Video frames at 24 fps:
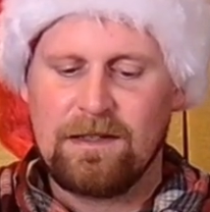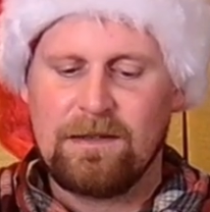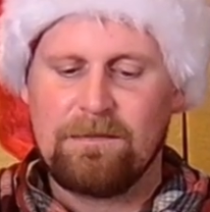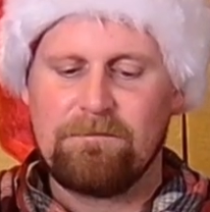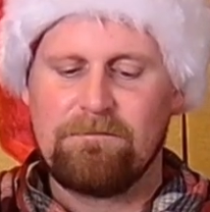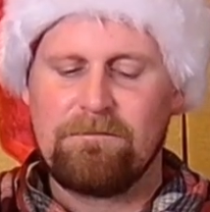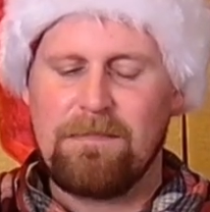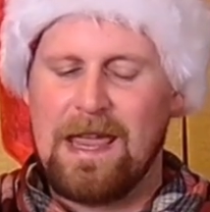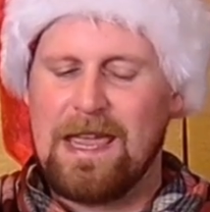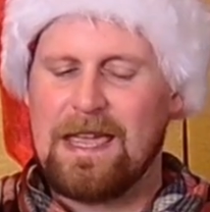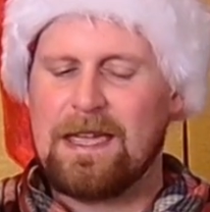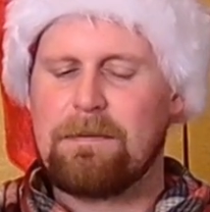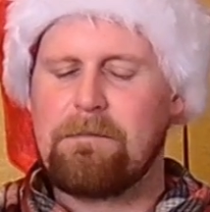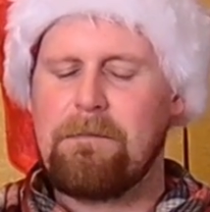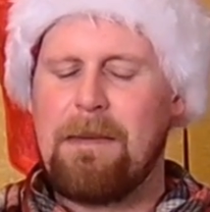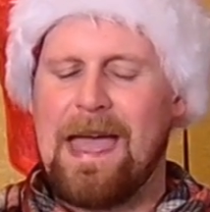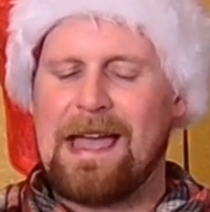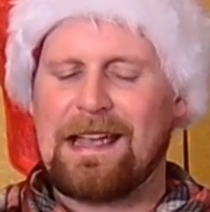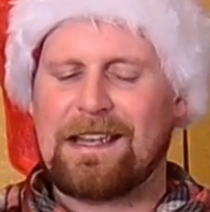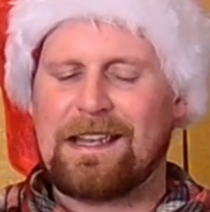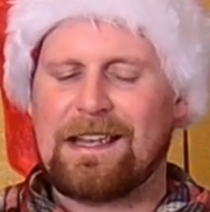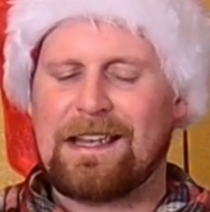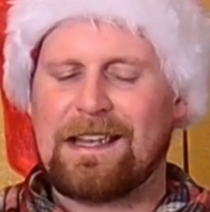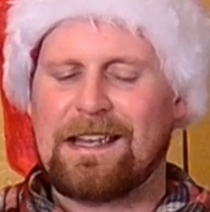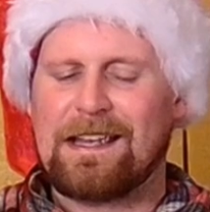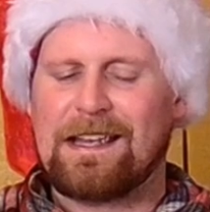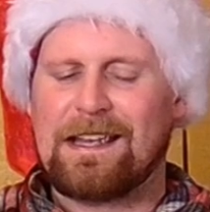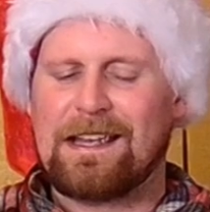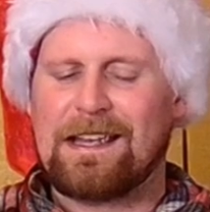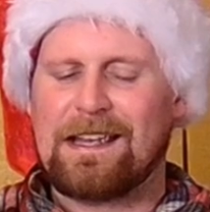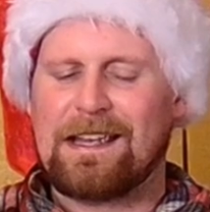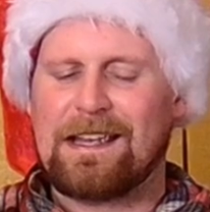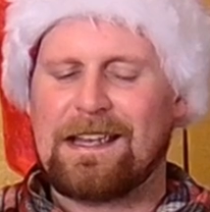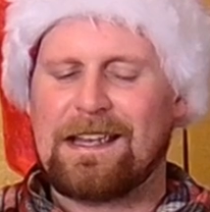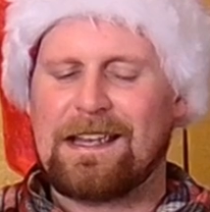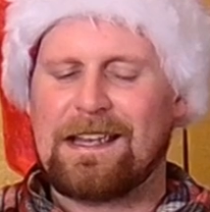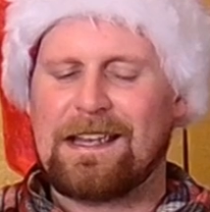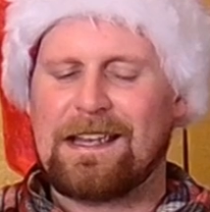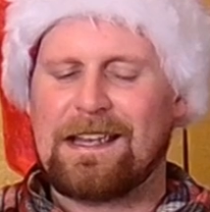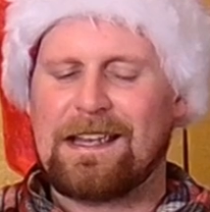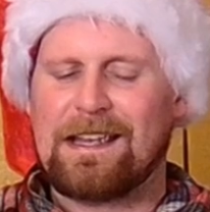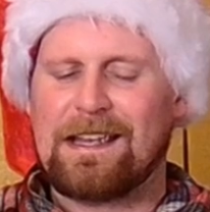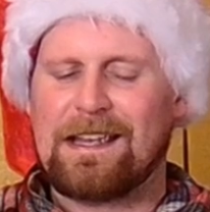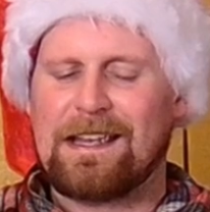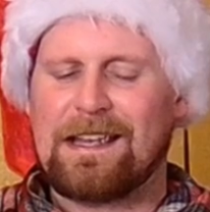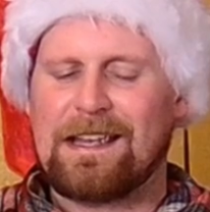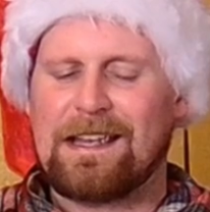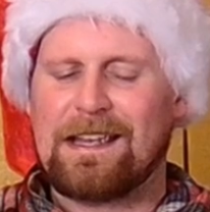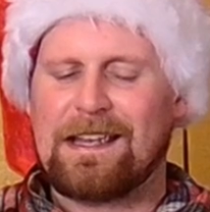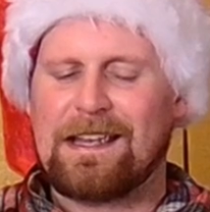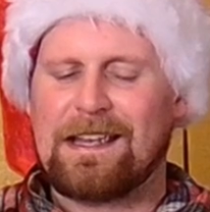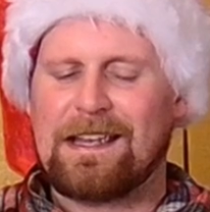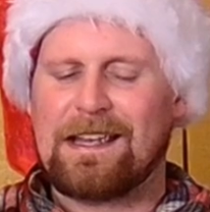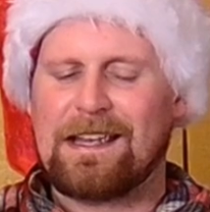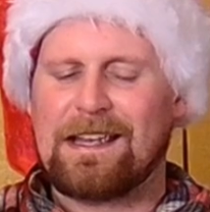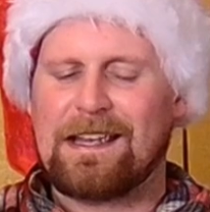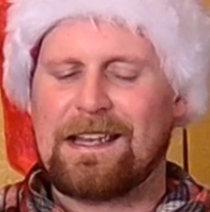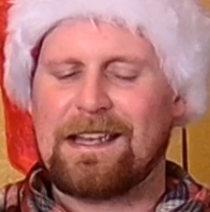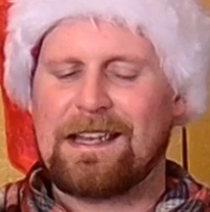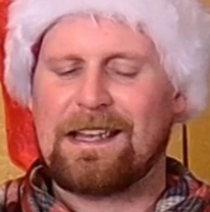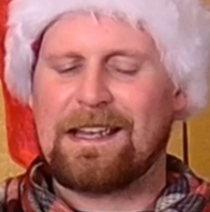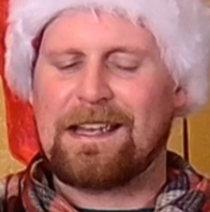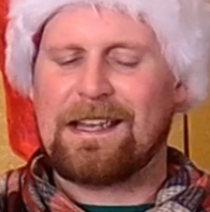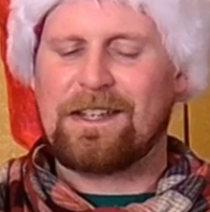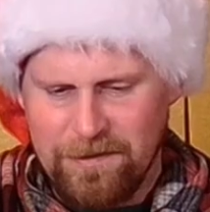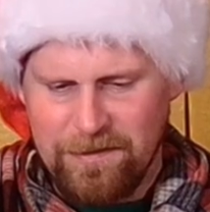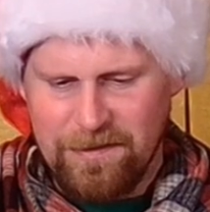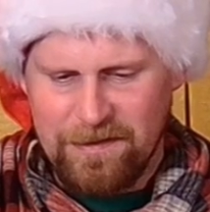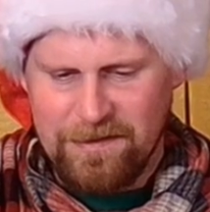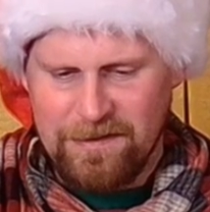make mac and cheese for myself hardly ever.